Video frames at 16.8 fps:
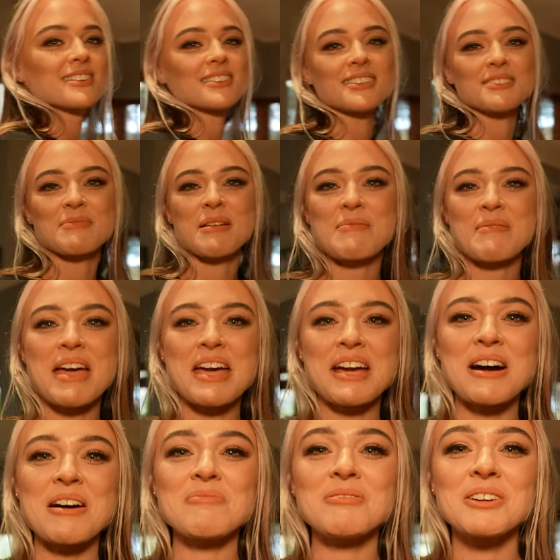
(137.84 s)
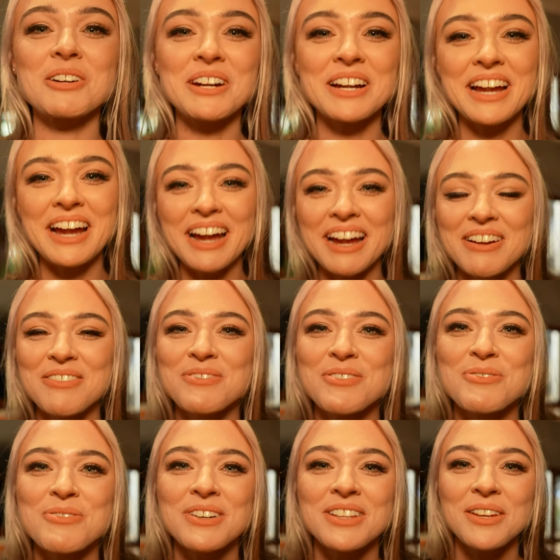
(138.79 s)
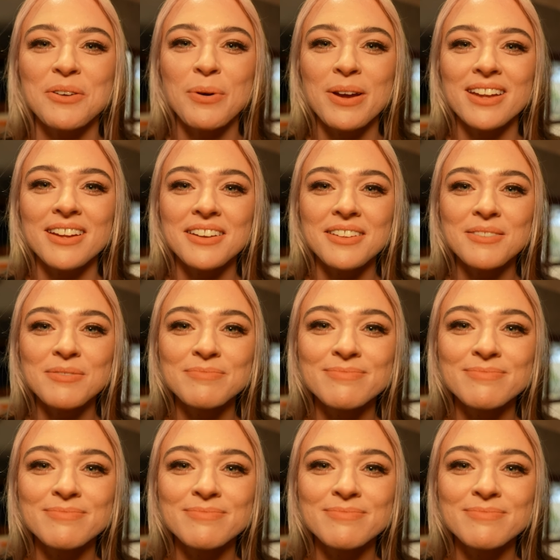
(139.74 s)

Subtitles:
Does my makeup look okay? I feel really weird.